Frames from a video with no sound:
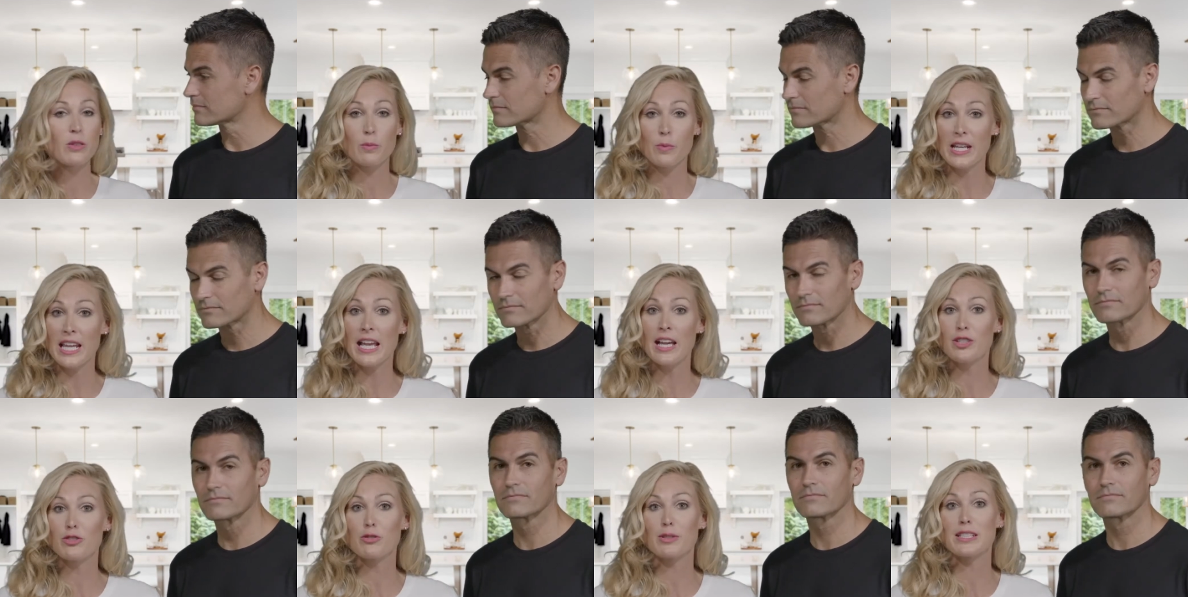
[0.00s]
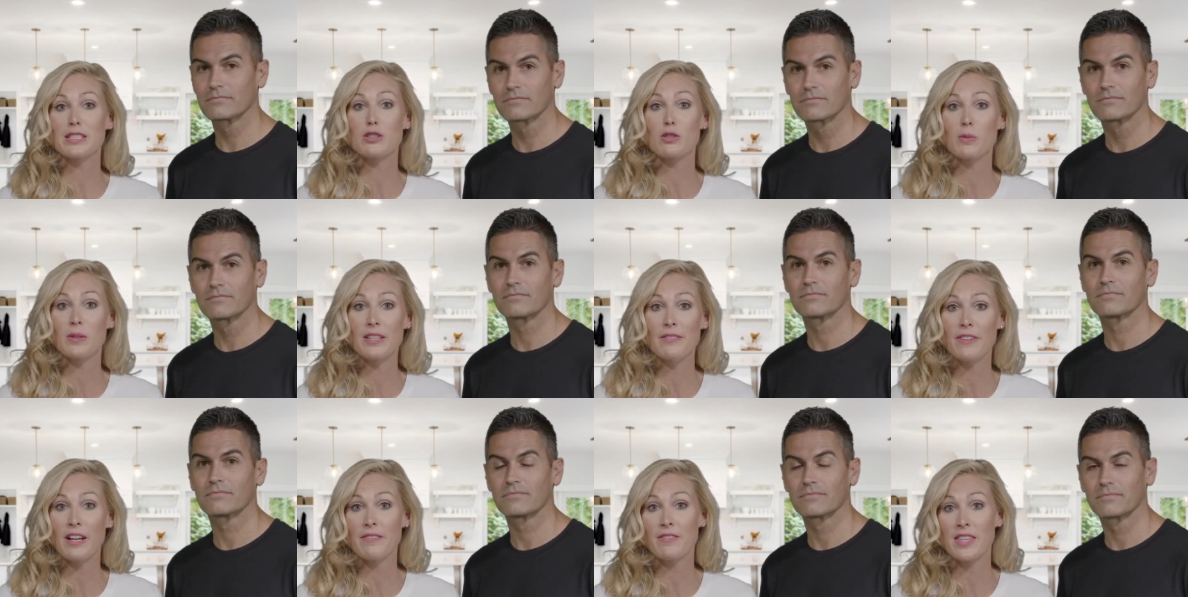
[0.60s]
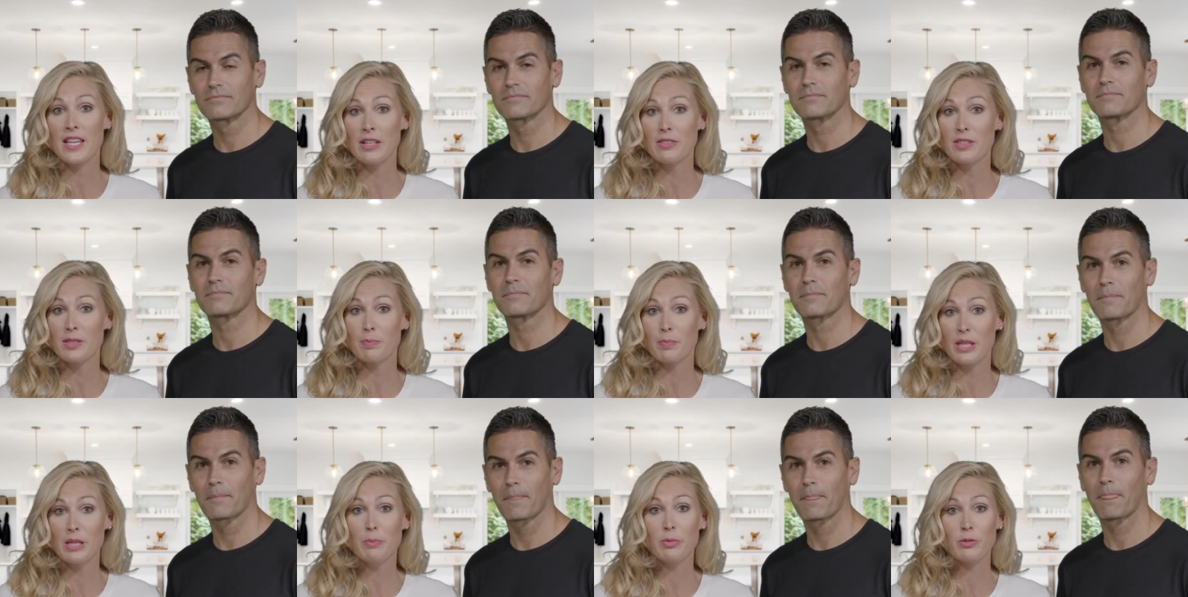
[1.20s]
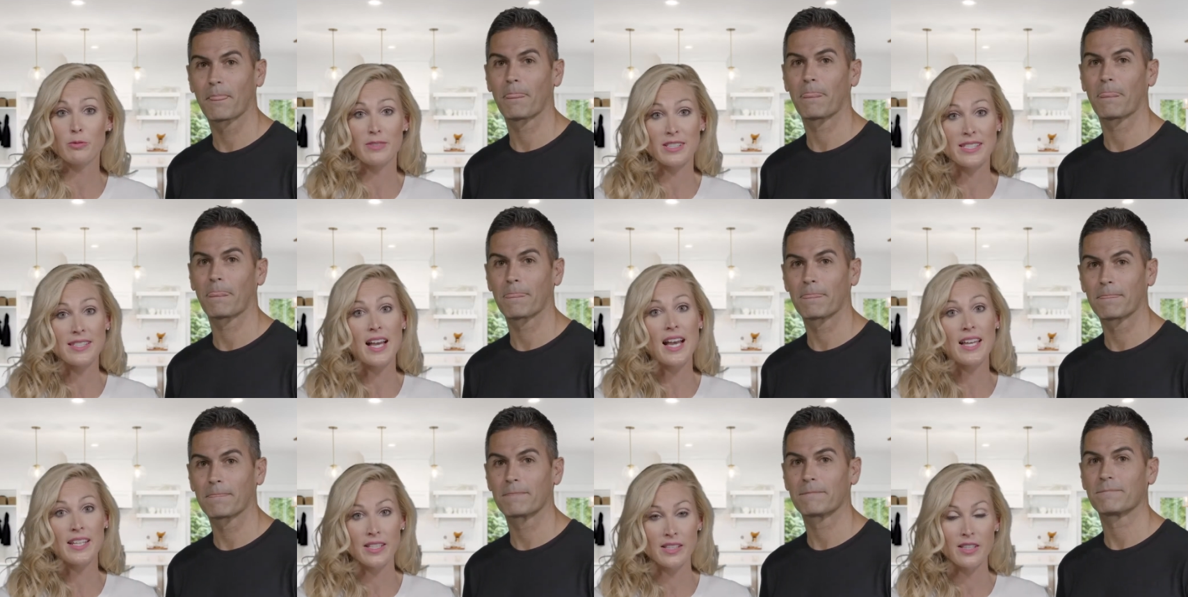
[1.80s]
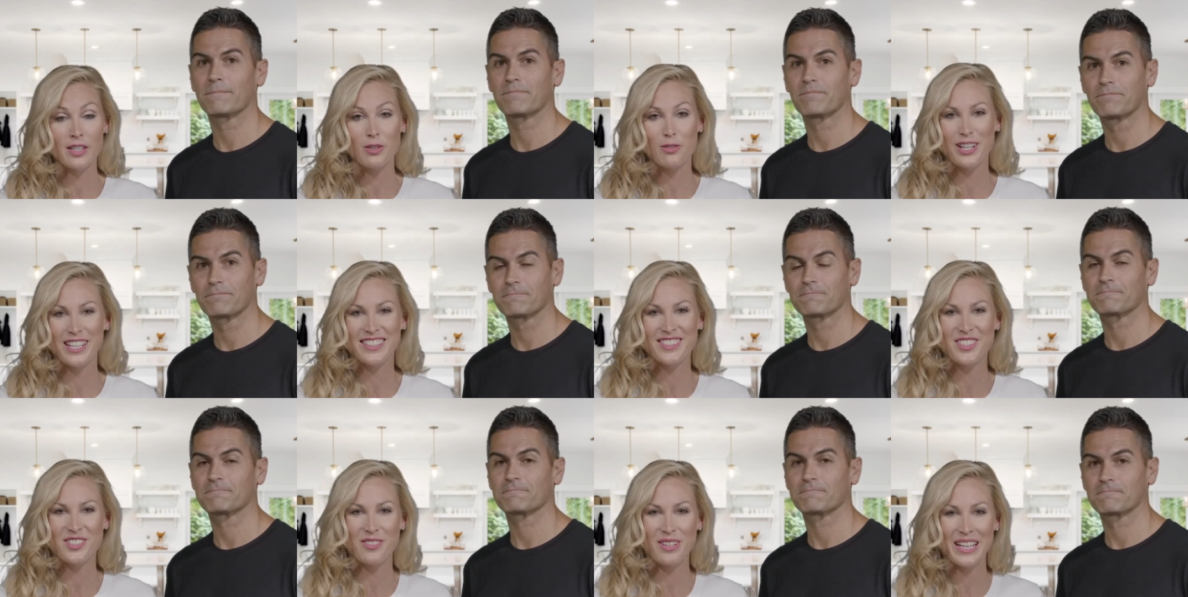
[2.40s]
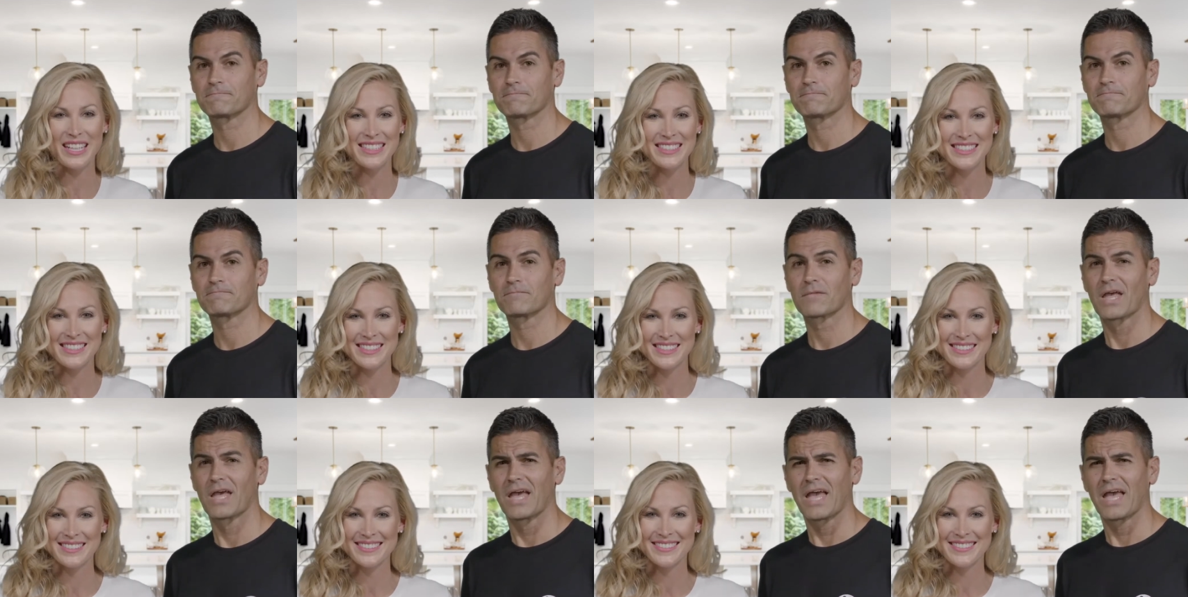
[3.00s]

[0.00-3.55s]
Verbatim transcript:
Speaker 1: 325,000 people reside in the Grand Strand.